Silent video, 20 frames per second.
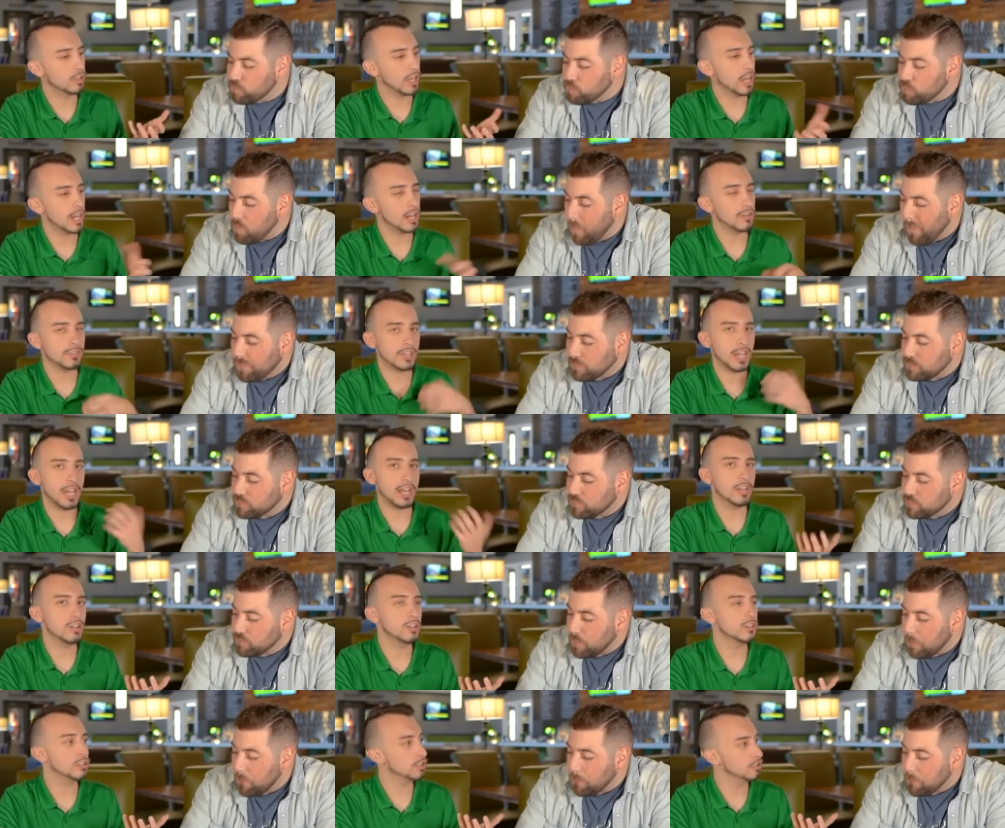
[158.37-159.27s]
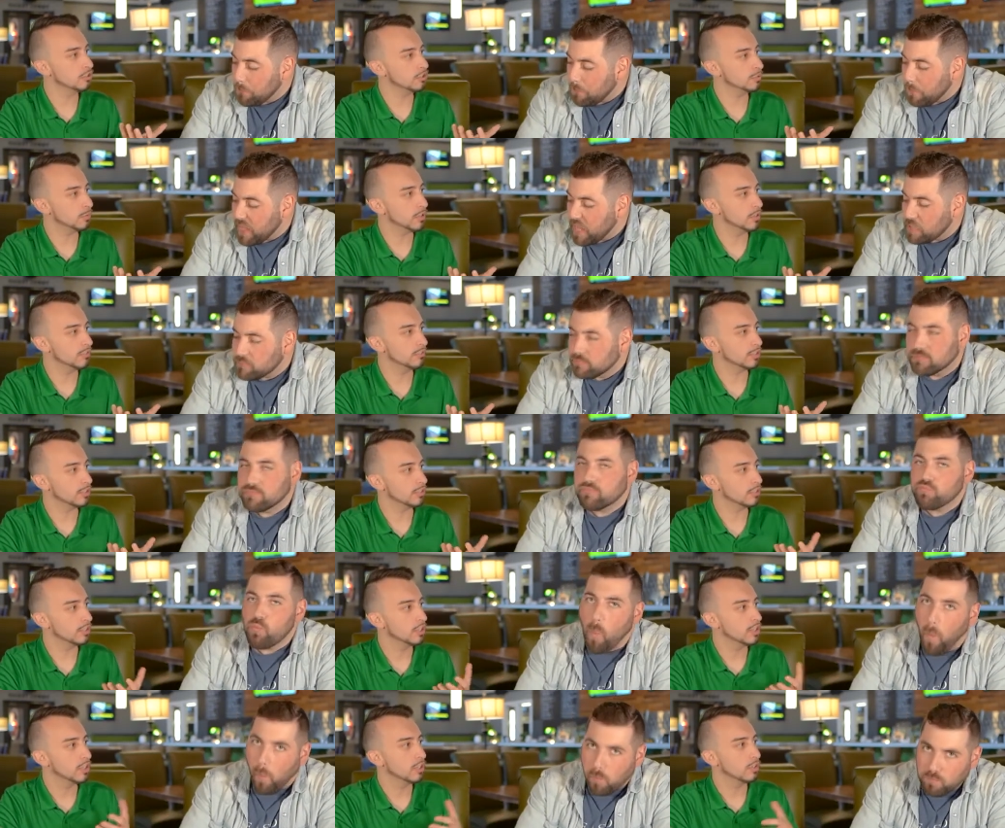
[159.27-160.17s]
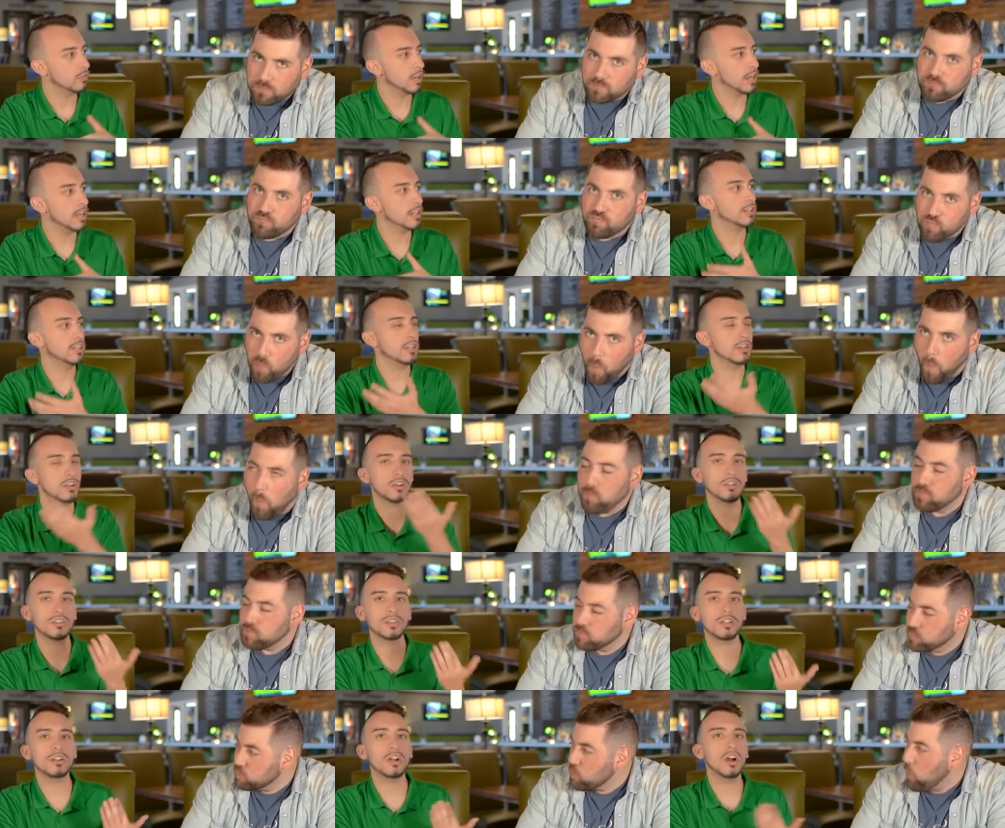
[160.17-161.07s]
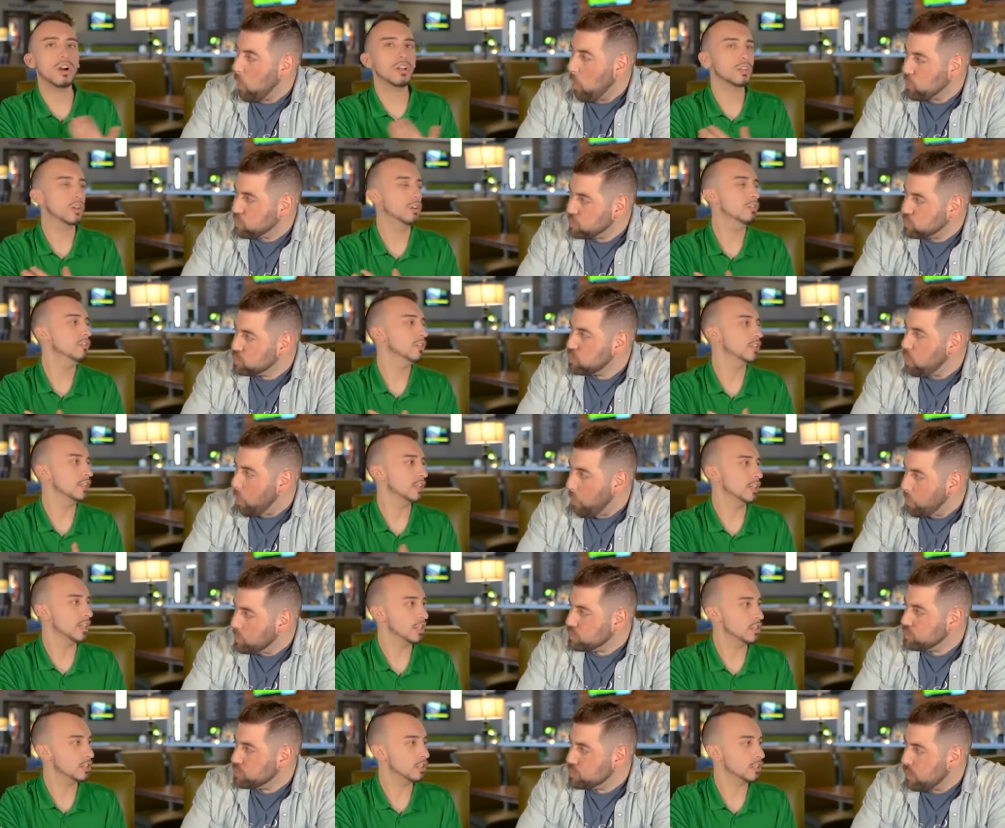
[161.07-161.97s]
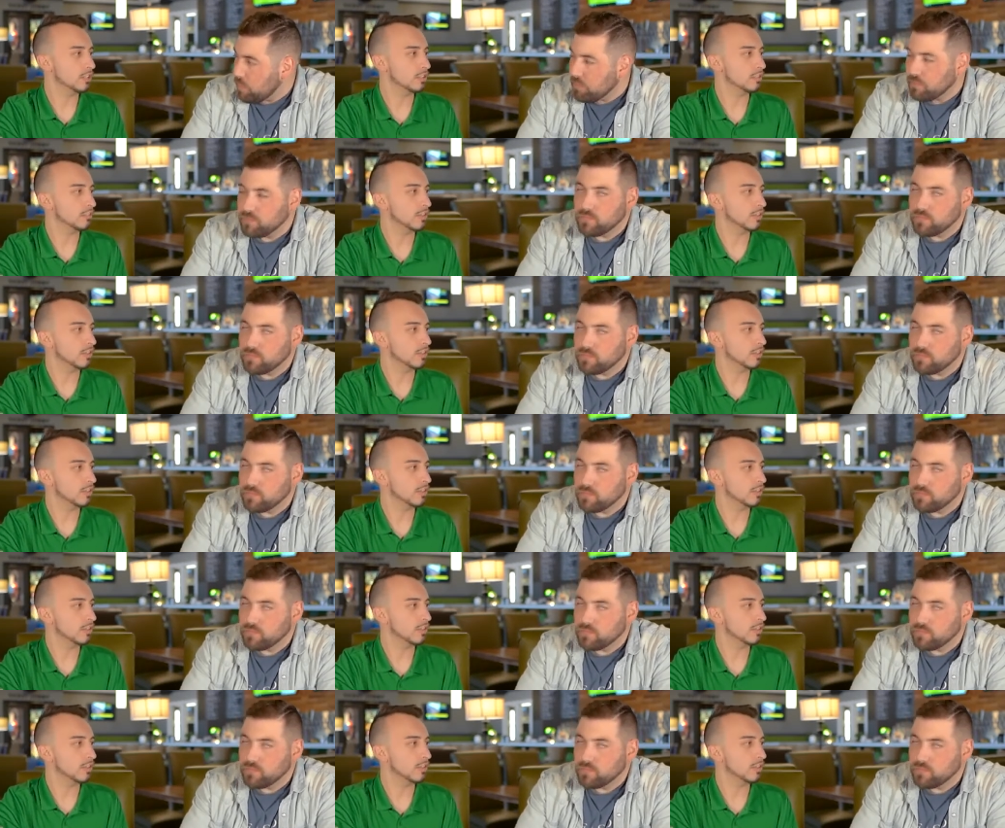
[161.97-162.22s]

Speaker 1: kind of catered to Springfield. Right, they're they're all over the nation,